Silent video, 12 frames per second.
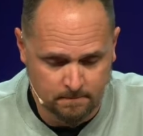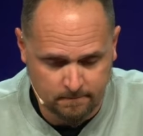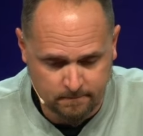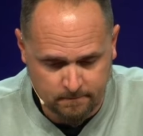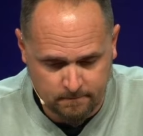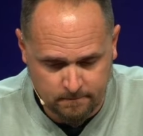
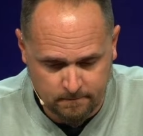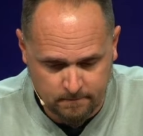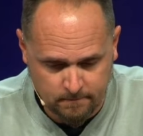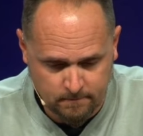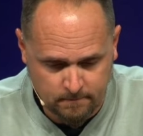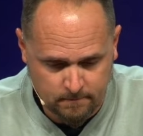
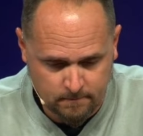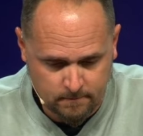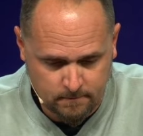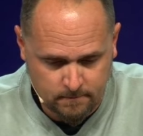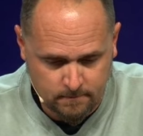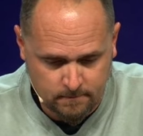
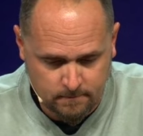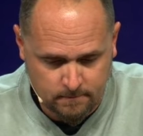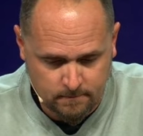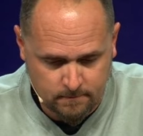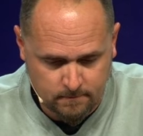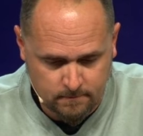Nothing is said.